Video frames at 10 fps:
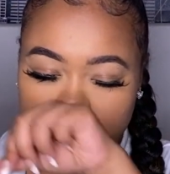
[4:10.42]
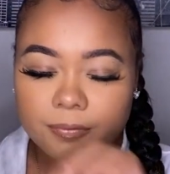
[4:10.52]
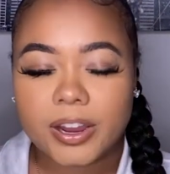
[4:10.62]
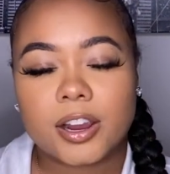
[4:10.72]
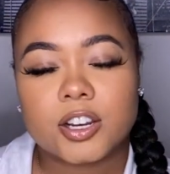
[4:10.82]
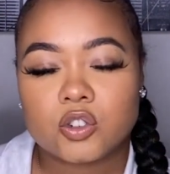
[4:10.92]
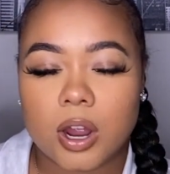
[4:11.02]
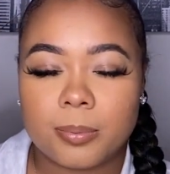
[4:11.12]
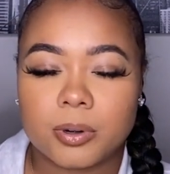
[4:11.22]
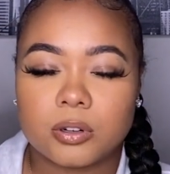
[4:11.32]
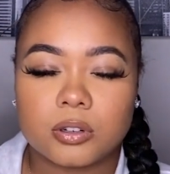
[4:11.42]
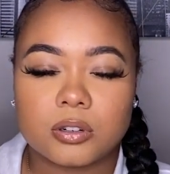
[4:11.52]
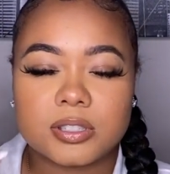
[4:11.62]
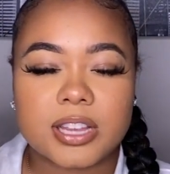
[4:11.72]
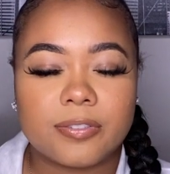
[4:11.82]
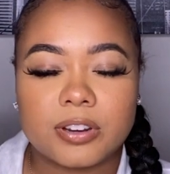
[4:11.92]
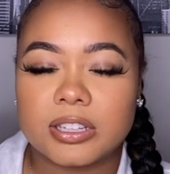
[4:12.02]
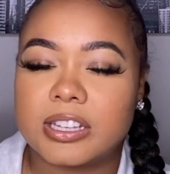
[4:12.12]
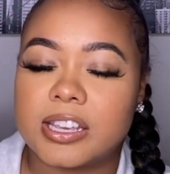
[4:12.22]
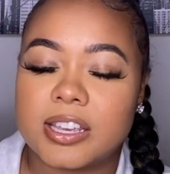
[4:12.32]
Very tropical,
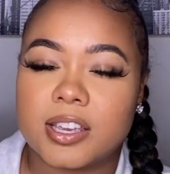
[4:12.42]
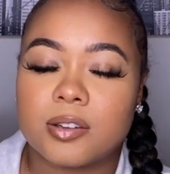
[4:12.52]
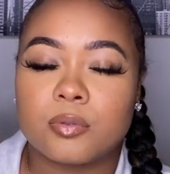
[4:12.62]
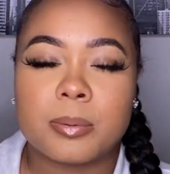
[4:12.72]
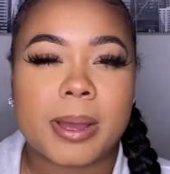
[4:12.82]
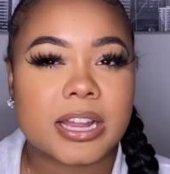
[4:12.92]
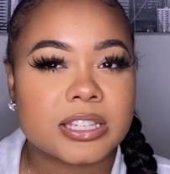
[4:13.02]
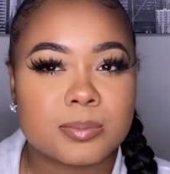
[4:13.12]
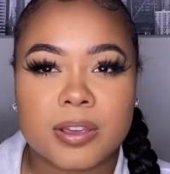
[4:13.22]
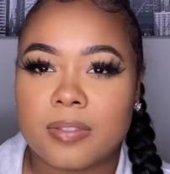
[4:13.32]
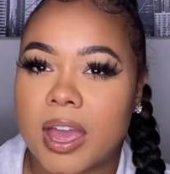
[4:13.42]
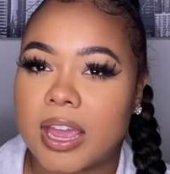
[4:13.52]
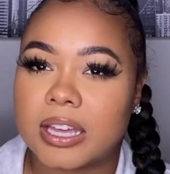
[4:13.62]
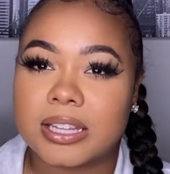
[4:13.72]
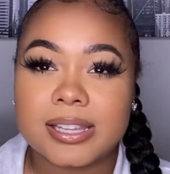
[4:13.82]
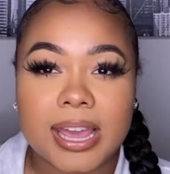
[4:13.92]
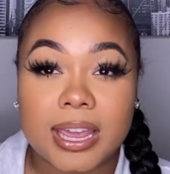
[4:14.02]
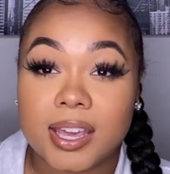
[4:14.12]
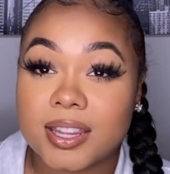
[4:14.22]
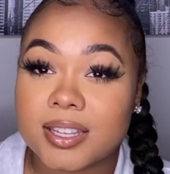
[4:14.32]
definitely reminds me of like
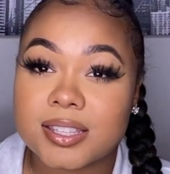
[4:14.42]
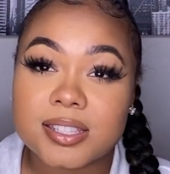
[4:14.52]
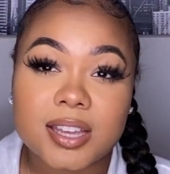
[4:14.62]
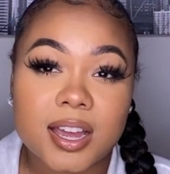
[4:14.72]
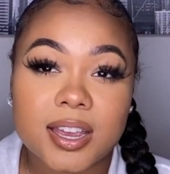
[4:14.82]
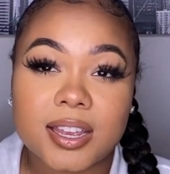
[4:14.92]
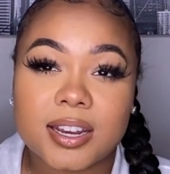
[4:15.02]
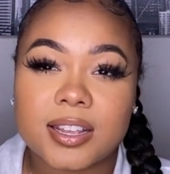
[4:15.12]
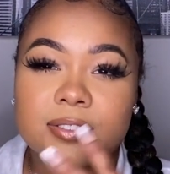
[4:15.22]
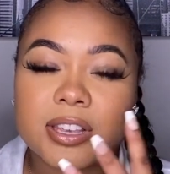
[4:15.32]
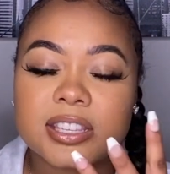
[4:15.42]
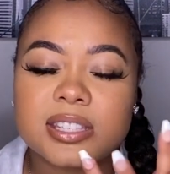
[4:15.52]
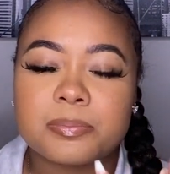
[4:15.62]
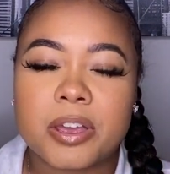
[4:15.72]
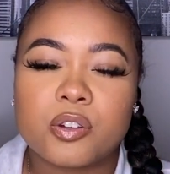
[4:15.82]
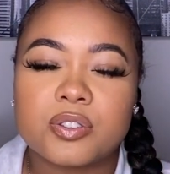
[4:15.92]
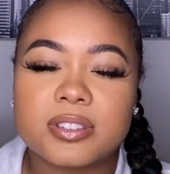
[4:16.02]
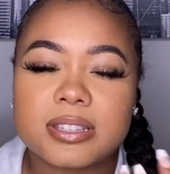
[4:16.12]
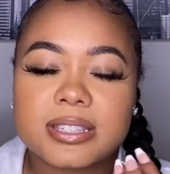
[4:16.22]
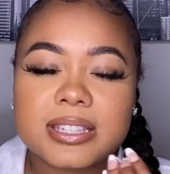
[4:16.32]
laying in the sun. It smells
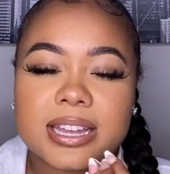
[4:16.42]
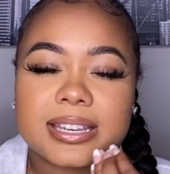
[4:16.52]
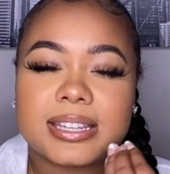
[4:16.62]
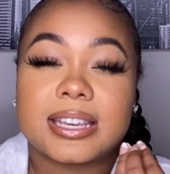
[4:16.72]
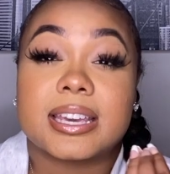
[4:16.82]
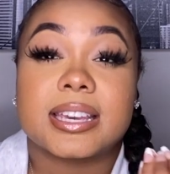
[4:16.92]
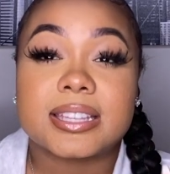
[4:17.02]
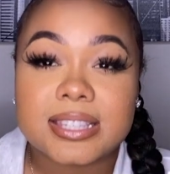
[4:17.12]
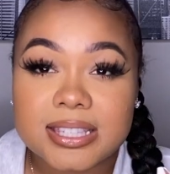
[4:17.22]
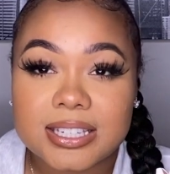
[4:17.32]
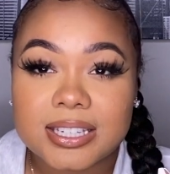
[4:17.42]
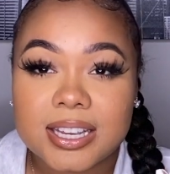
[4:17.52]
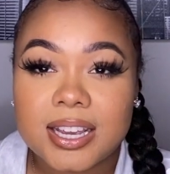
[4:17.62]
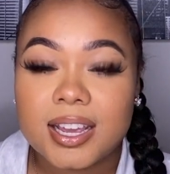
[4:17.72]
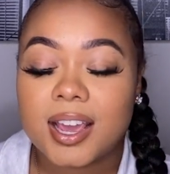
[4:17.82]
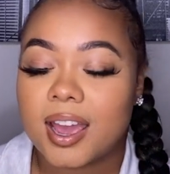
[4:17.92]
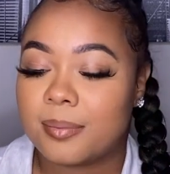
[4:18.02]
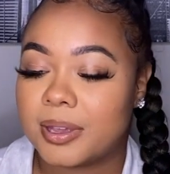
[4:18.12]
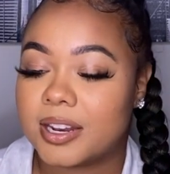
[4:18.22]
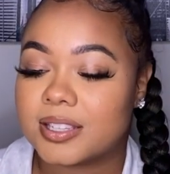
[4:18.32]
sun-kissed. I
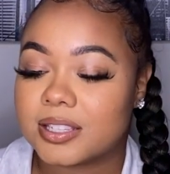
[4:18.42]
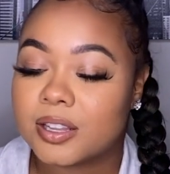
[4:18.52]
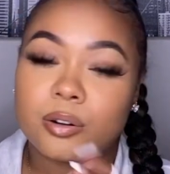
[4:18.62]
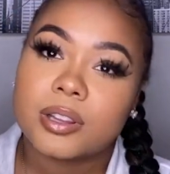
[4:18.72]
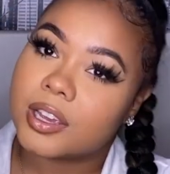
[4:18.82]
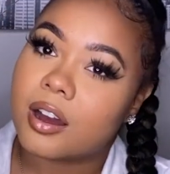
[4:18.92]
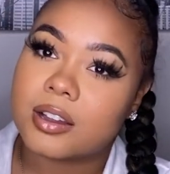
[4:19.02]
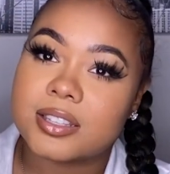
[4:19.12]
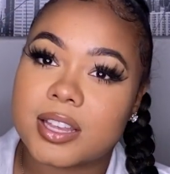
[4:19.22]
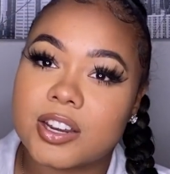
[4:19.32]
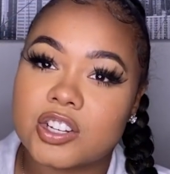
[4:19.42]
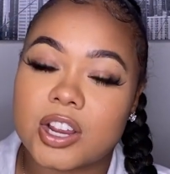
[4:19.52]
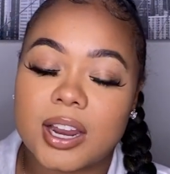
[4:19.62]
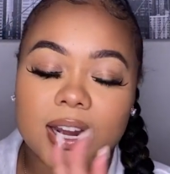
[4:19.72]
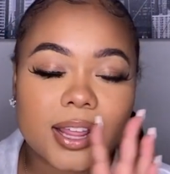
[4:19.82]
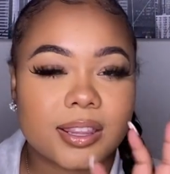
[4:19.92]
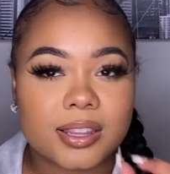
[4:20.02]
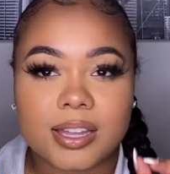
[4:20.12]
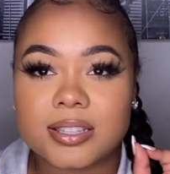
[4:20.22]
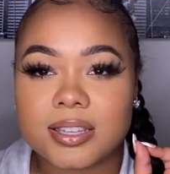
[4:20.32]
mean, it's literally called Sunshine, and I think
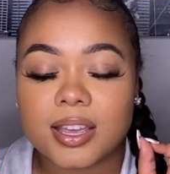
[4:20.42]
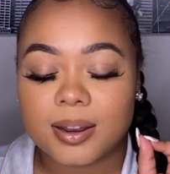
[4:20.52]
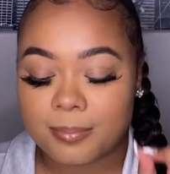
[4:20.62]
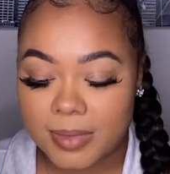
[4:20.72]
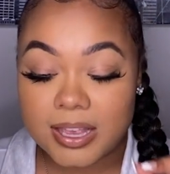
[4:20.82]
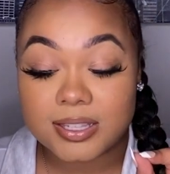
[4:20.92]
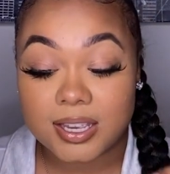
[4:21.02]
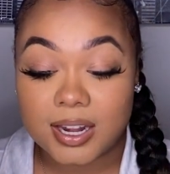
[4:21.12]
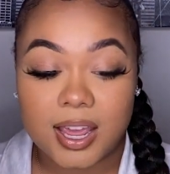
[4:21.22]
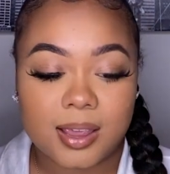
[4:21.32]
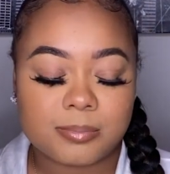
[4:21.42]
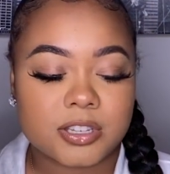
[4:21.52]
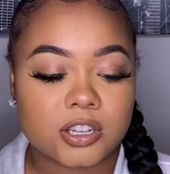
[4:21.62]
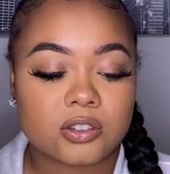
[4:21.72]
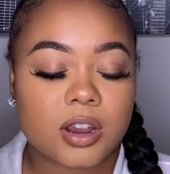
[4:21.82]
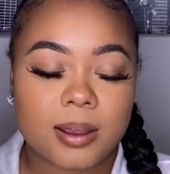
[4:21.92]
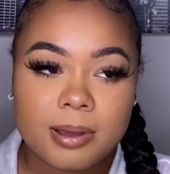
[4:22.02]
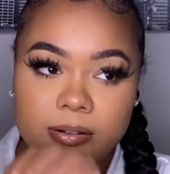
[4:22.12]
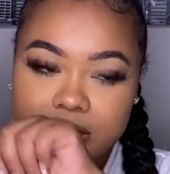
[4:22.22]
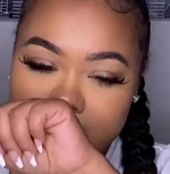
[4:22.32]
that's an amazing name to describe
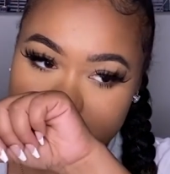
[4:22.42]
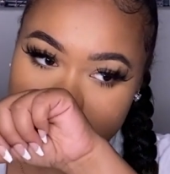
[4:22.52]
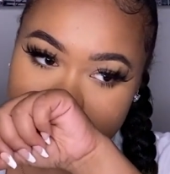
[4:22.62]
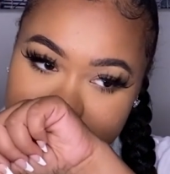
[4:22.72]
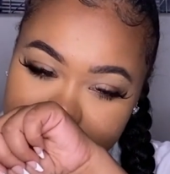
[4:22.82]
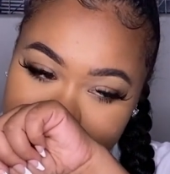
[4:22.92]
how it smells.